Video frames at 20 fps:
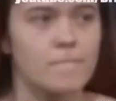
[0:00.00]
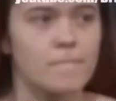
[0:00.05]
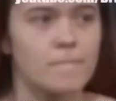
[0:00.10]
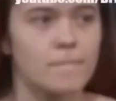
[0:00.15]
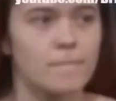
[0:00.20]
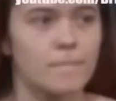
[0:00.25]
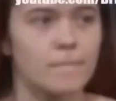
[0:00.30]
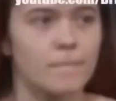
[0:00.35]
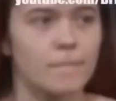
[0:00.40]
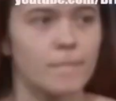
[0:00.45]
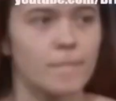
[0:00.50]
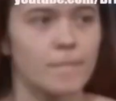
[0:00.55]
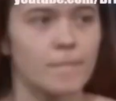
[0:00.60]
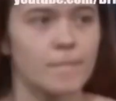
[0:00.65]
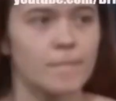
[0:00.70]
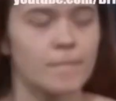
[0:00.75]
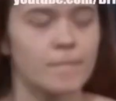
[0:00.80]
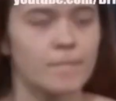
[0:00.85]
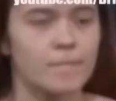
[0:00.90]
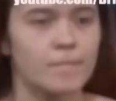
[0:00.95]

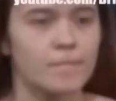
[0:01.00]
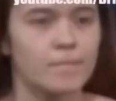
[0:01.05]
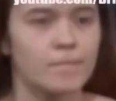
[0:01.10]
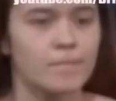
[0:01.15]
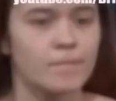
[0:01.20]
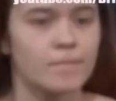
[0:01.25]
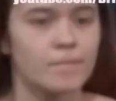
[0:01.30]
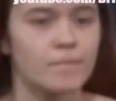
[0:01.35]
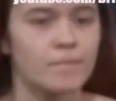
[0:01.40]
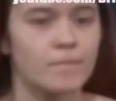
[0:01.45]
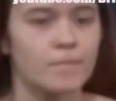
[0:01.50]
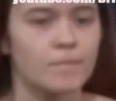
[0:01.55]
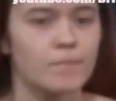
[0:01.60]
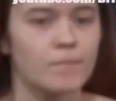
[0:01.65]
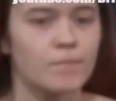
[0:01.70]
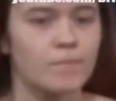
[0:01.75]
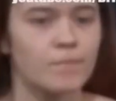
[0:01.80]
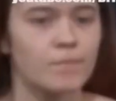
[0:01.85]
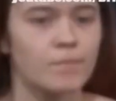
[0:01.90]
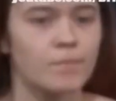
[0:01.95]

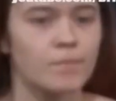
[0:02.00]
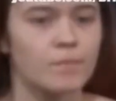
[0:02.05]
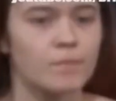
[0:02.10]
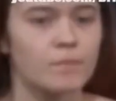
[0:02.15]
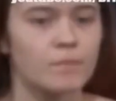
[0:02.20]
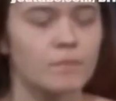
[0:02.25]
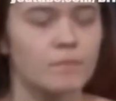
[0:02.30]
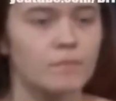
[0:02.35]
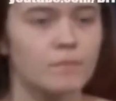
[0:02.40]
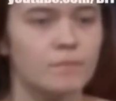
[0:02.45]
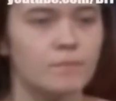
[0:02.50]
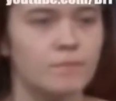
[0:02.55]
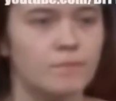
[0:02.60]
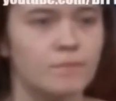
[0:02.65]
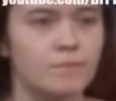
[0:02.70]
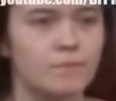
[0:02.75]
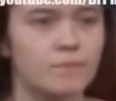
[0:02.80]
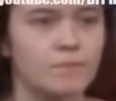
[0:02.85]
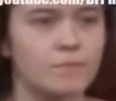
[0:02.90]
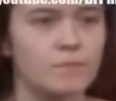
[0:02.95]

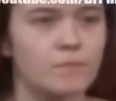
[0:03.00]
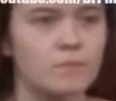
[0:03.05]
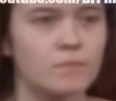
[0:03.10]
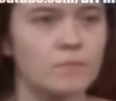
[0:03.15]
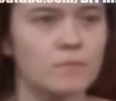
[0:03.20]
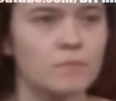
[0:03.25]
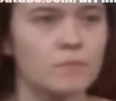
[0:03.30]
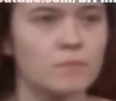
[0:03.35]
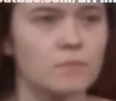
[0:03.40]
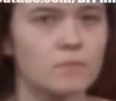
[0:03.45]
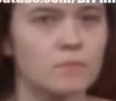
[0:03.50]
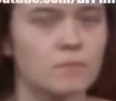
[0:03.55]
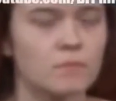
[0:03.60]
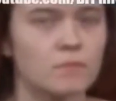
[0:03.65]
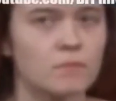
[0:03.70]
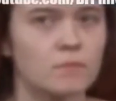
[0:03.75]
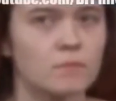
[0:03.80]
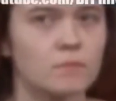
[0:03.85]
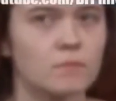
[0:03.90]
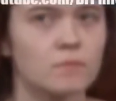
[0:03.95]

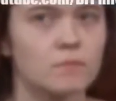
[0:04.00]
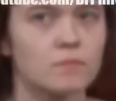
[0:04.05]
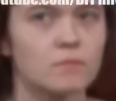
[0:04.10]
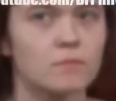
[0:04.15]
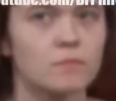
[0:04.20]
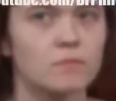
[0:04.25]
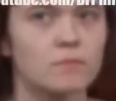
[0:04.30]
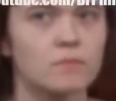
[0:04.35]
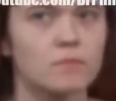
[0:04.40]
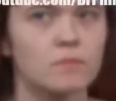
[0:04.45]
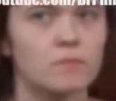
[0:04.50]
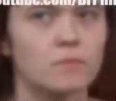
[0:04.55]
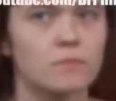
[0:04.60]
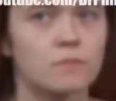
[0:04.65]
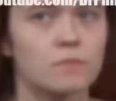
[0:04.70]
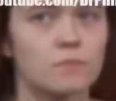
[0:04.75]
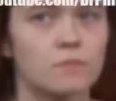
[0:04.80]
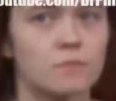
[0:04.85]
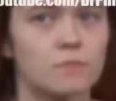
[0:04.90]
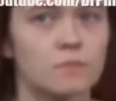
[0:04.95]

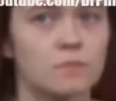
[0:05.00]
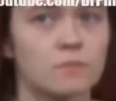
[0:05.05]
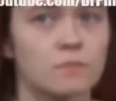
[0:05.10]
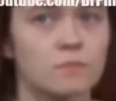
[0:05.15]
(silent)